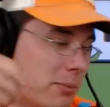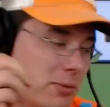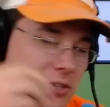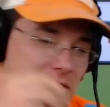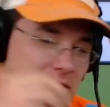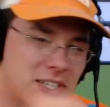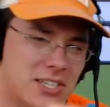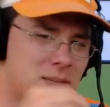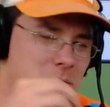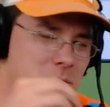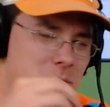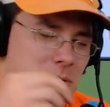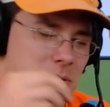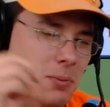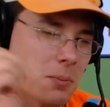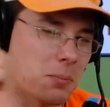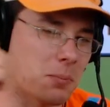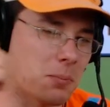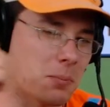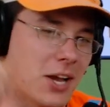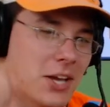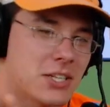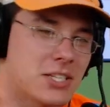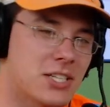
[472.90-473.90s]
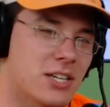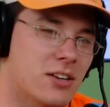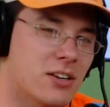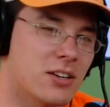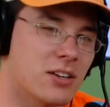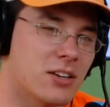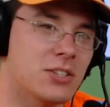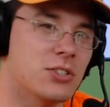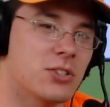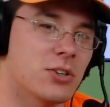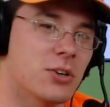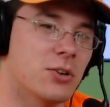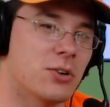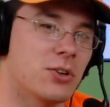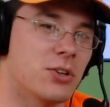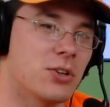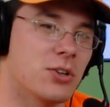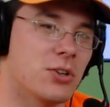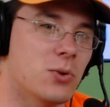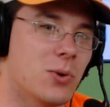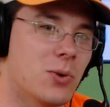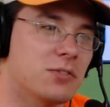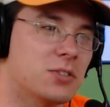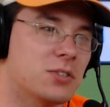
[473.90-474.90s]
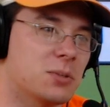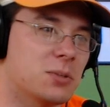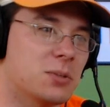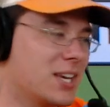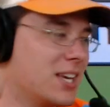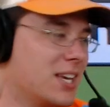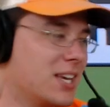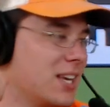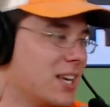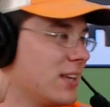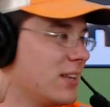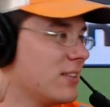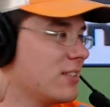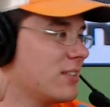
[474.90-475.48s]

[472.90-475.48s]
system is proprietary, so you have to pay